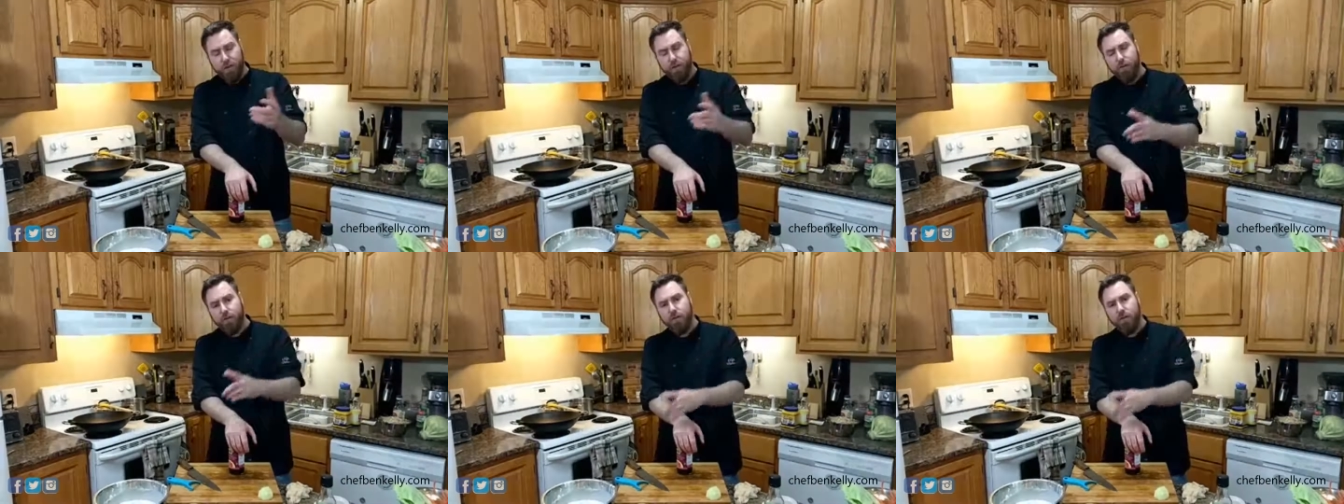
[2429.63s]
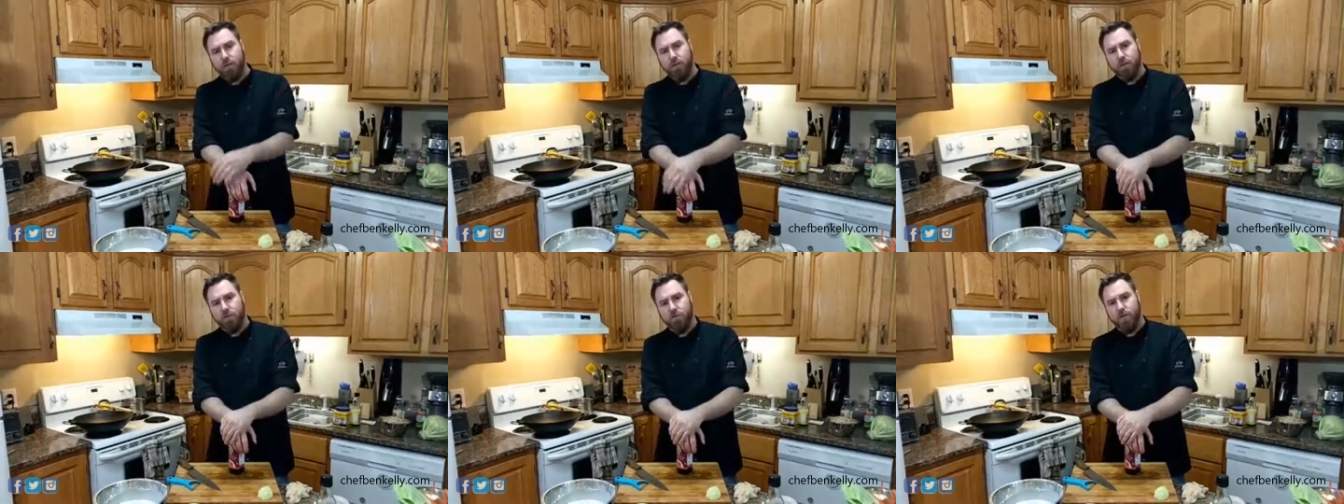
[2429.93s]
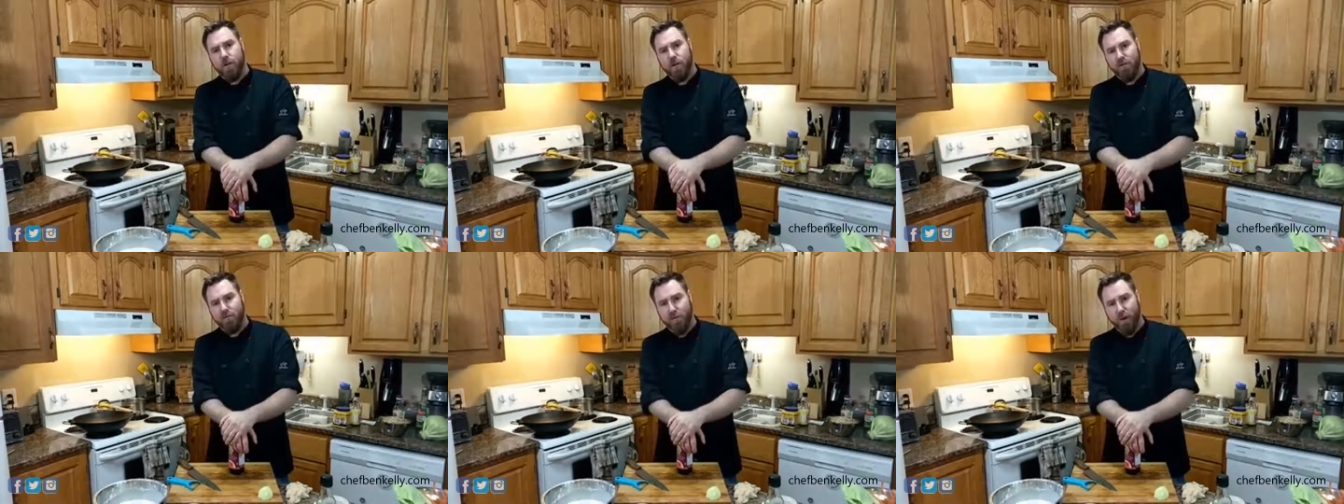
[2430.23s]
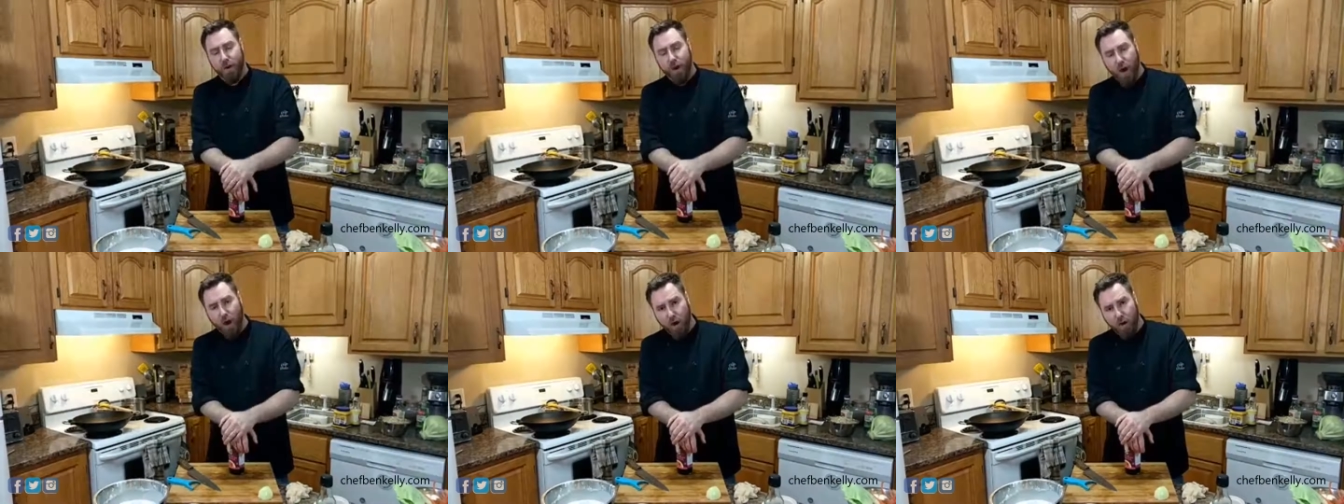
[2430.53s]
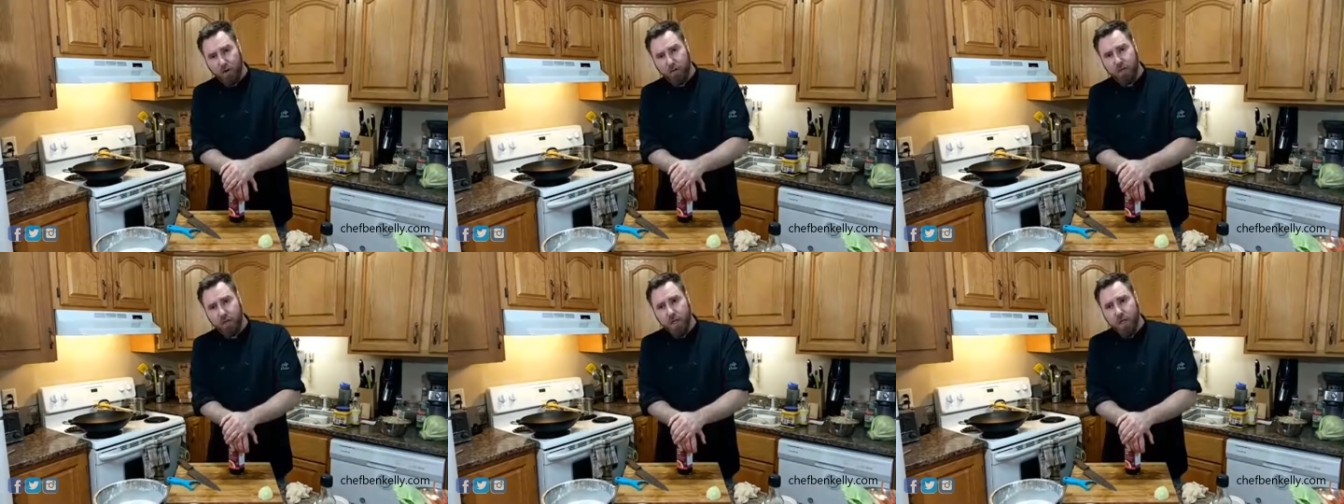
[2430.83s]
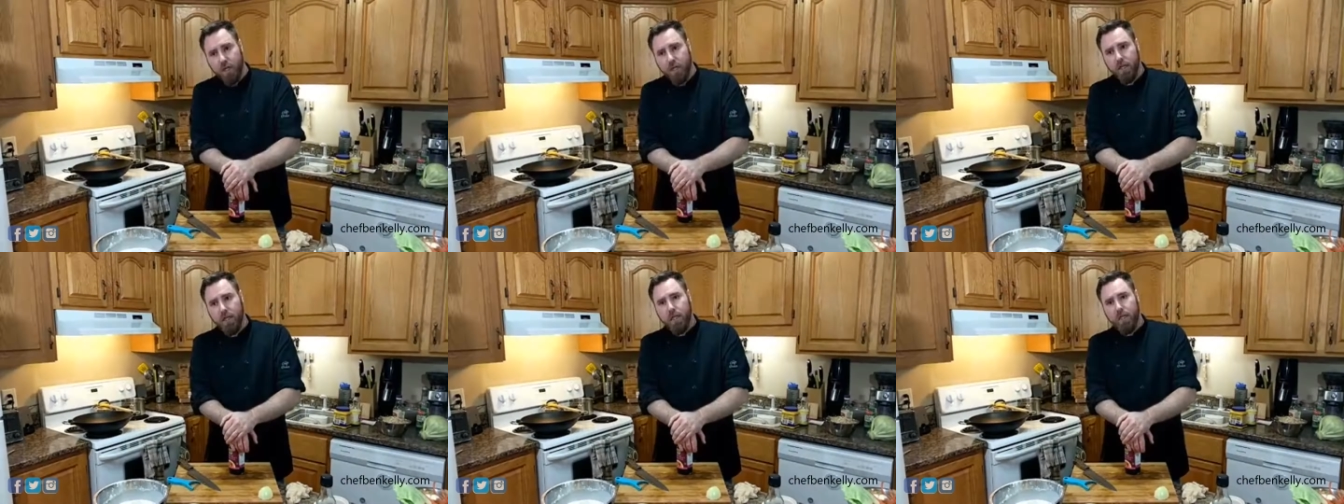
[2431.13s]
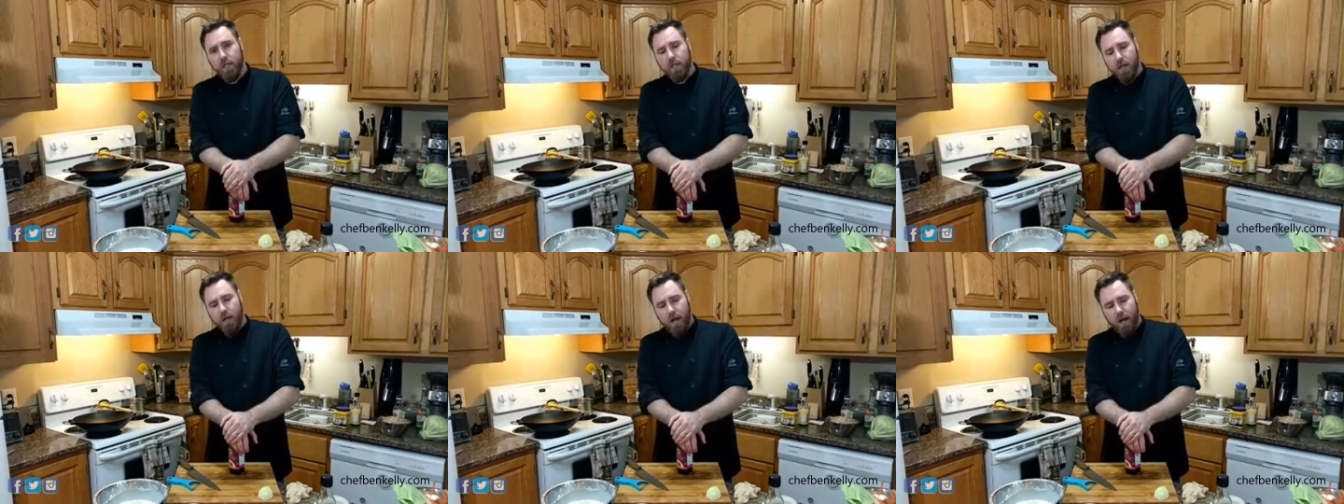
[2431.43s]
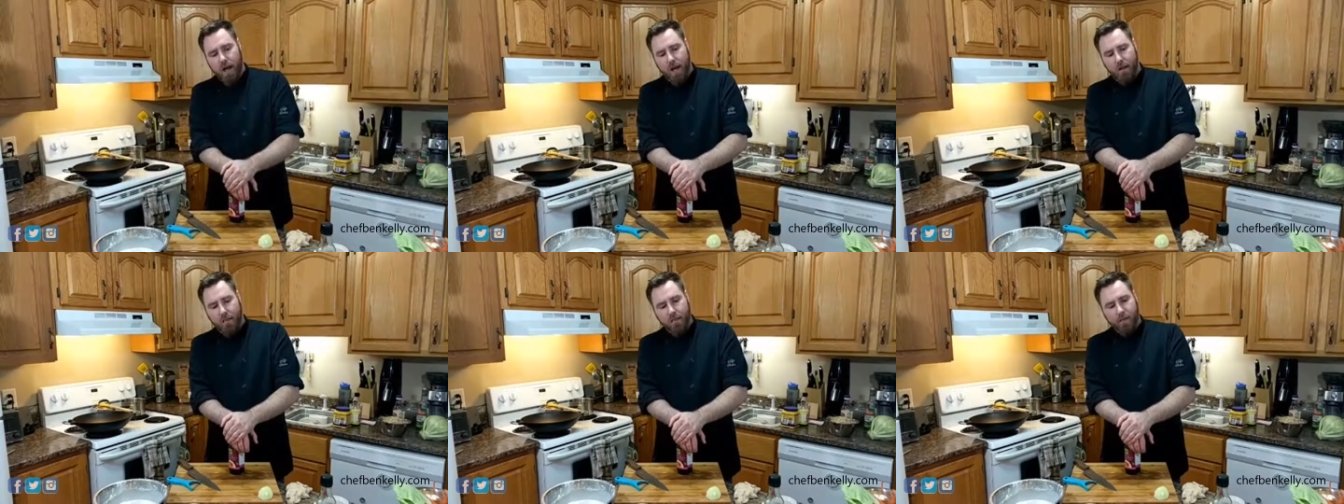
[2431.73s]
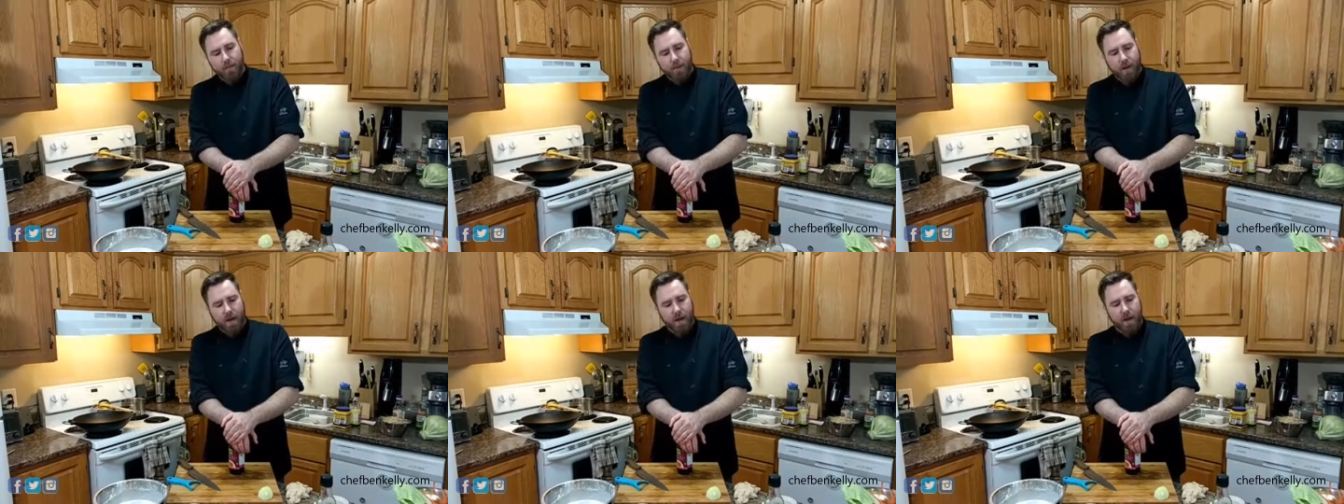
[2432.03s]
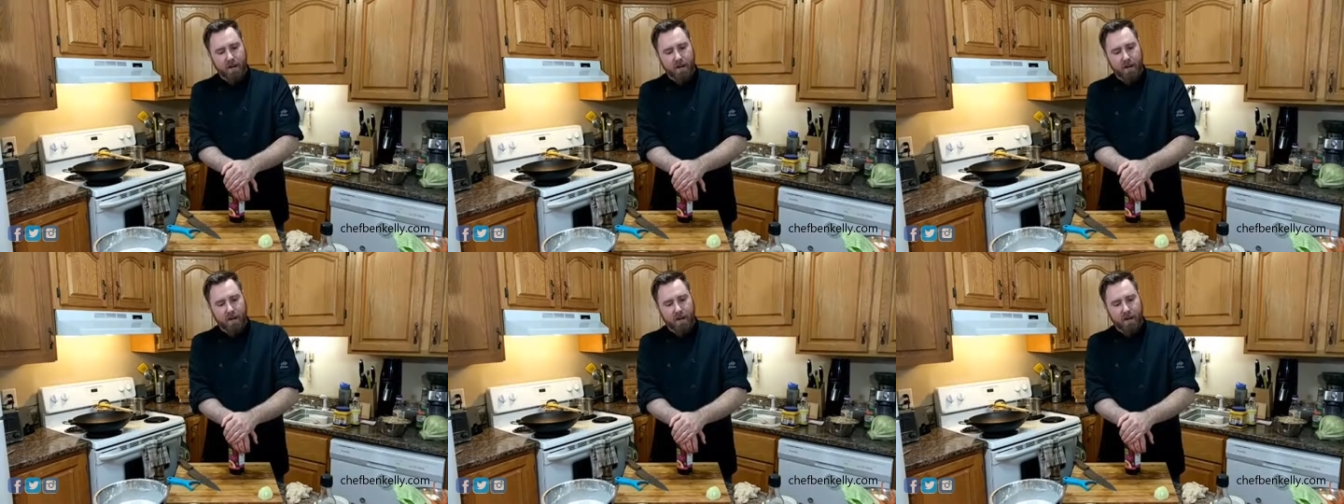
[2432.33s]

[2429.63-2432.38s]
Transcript: could use it, was very, very harsh. And